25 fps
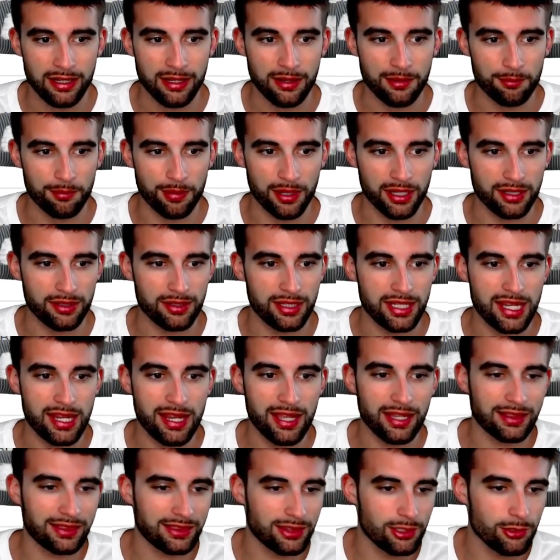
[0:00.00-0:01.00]
But
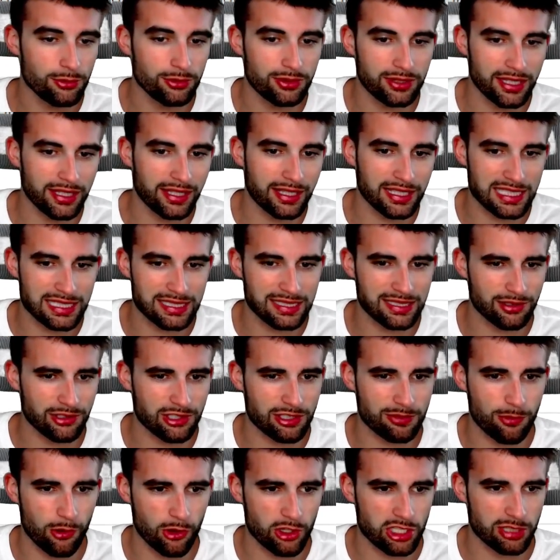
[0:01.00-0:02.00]
yeah, I do think it's still
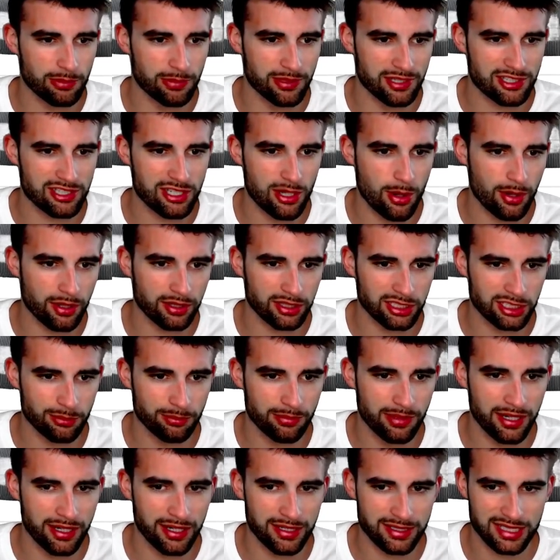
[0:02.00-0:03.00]
supposed to be snowing a little
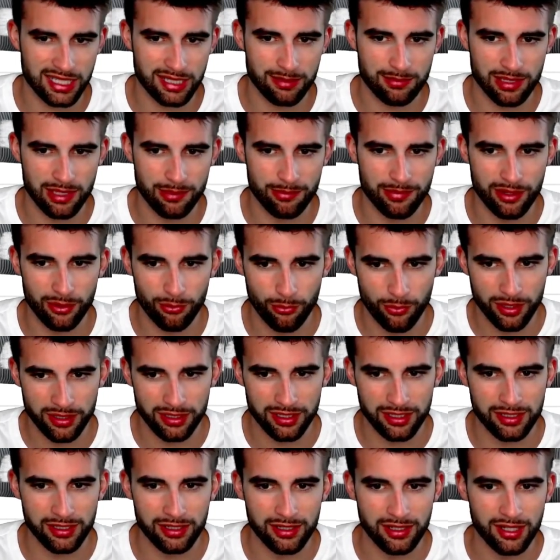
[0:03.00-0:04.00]
bit. It's going to be a bit
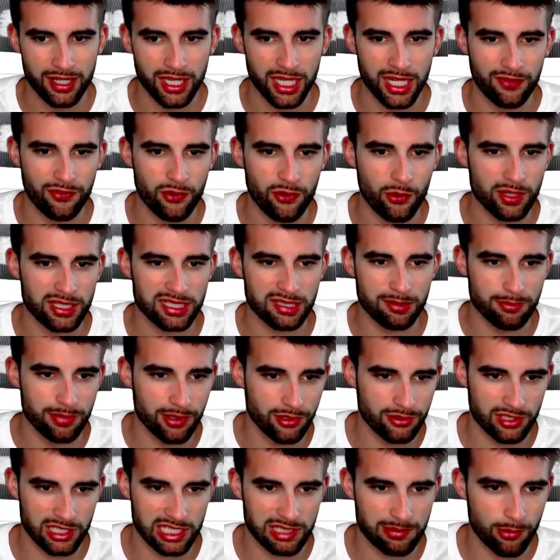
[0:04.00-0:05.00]
windy. And if you want some
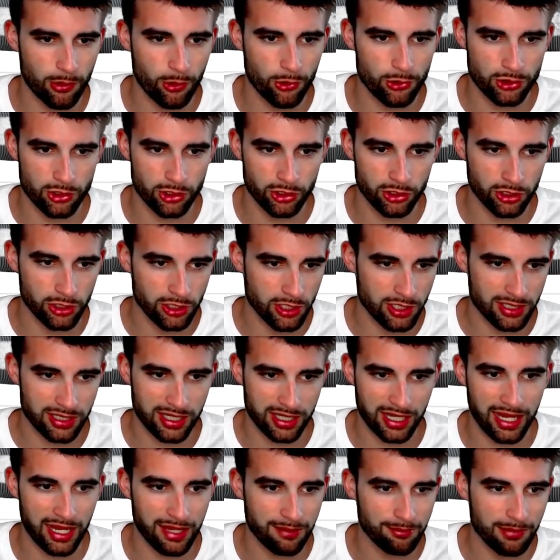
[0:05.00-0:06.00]
Bills exposure and you just
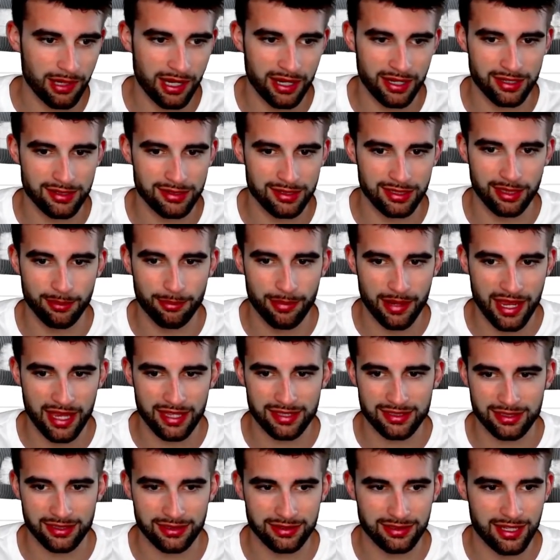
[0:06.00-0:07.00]
can't buy into the
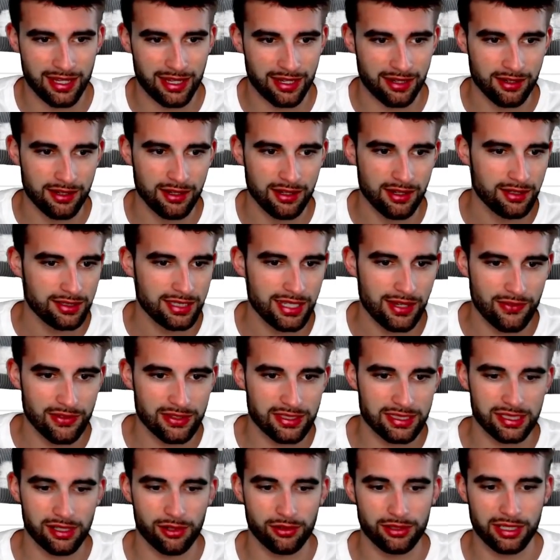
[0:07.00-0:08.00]
passing attack, Devin
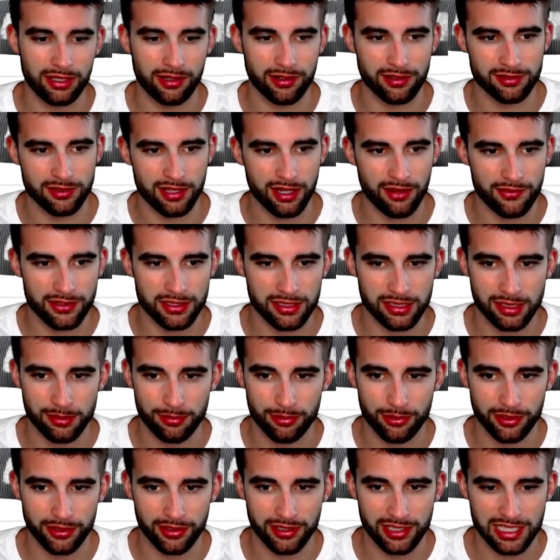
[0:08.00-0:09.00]
Singletary is obviously in a
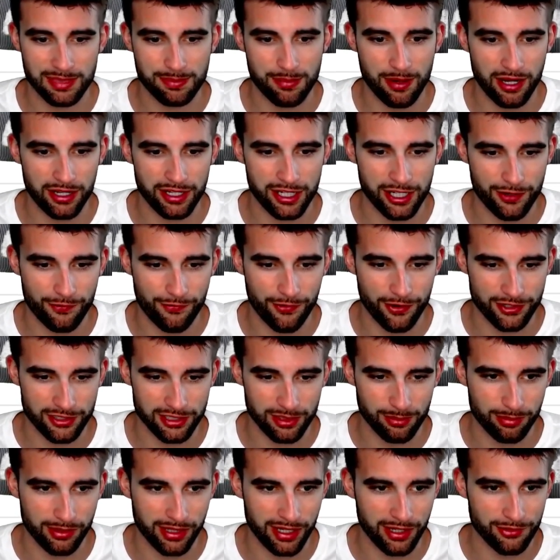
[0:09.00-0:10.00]
pretty good spot here versus
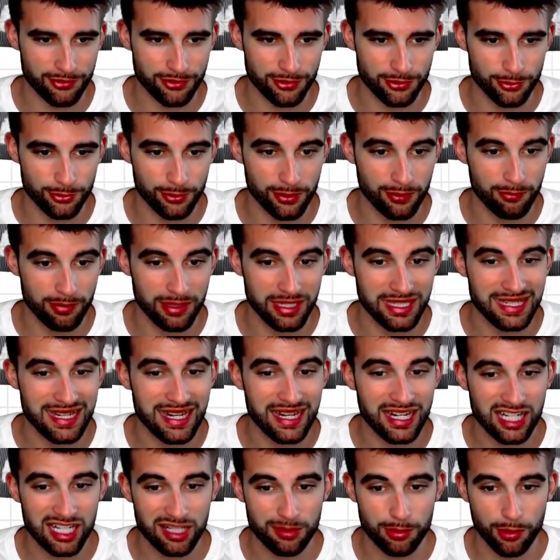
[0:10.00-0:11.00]
the Browns, who have been
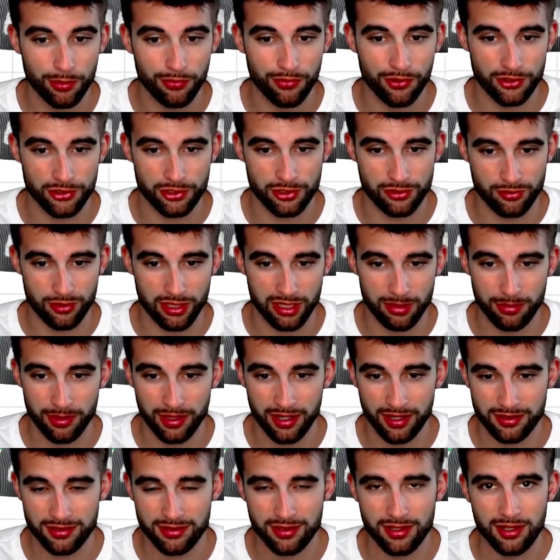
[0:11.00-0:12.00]
terrible versus running
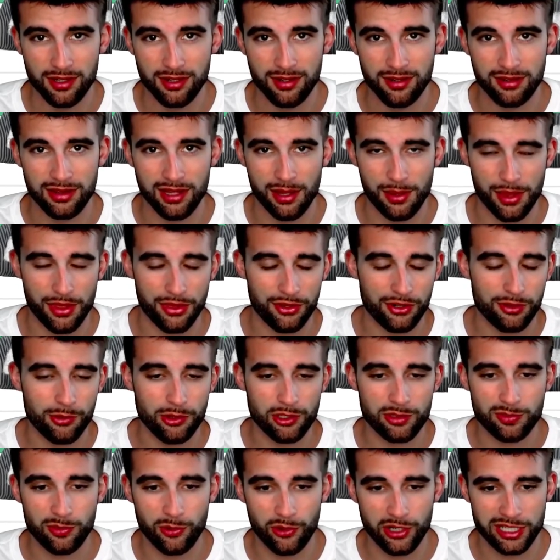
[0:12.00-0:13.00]
backs. I mean, the third
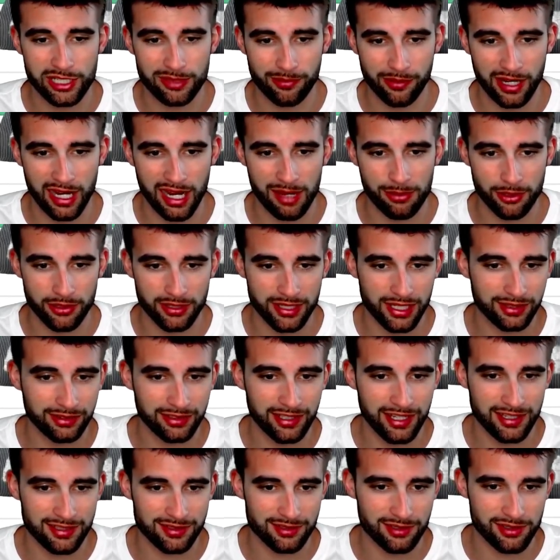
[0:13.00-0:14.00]
most points per game, they're dead
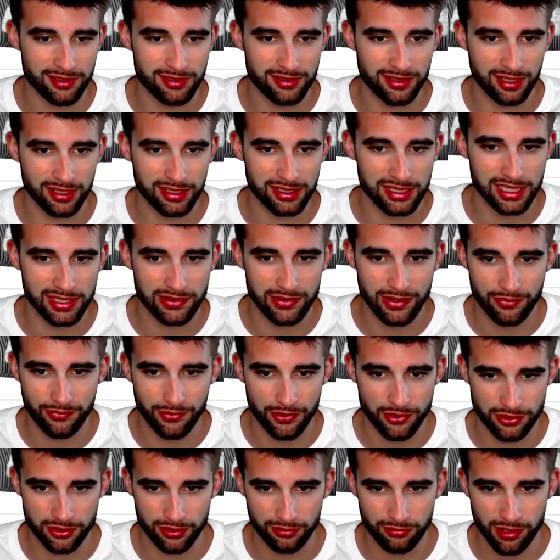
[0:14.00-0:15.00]
last 32nd DVOA
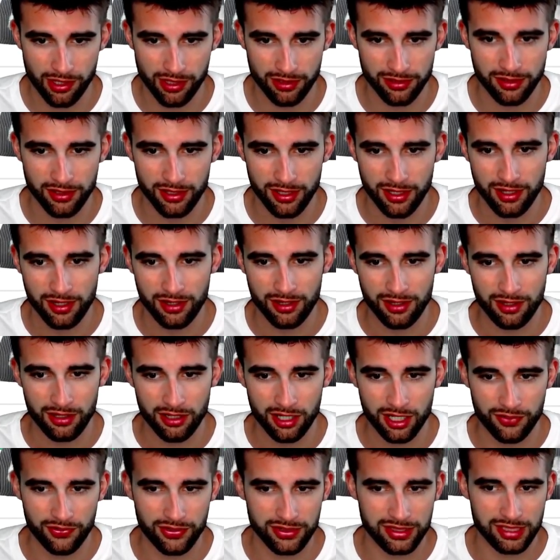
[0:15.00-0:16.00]
versus the run.
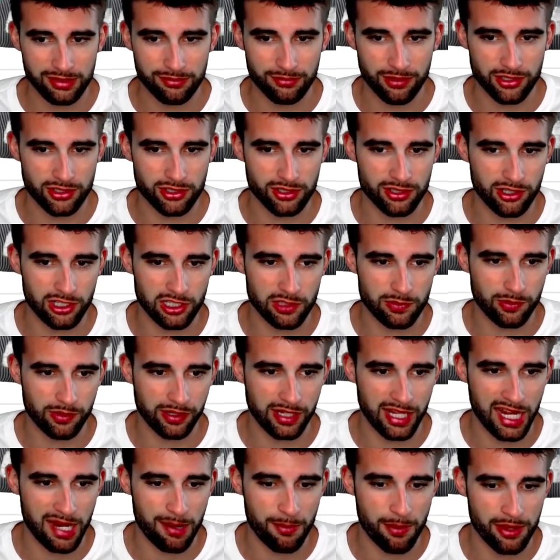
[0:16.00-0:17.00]
115 rushing yards per
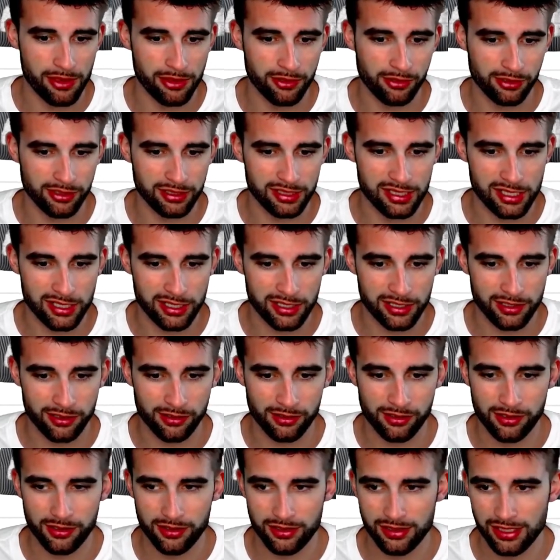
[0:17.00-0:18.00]
game, and their
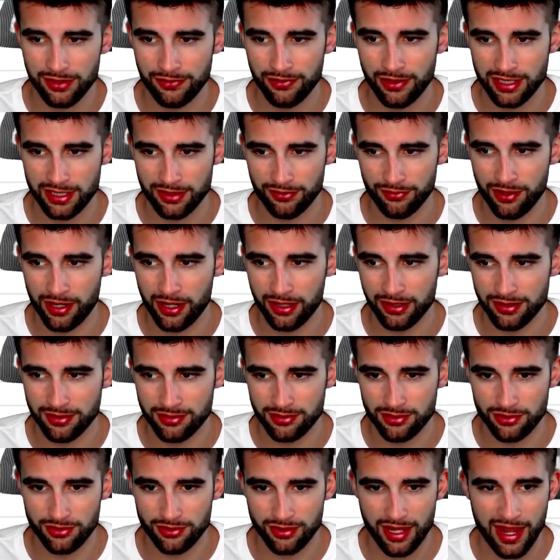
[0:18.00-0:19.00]
interior defensive line is
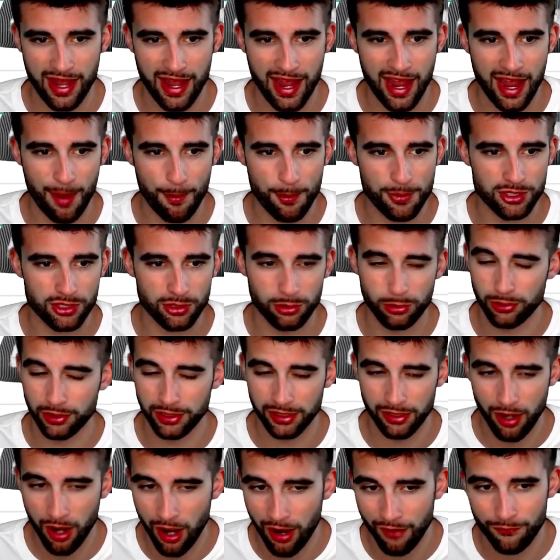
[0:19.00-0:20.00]
just
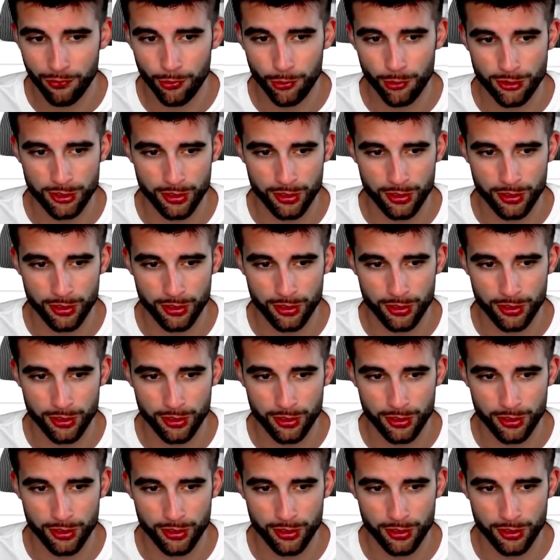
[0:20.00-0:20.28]
absolutely awful.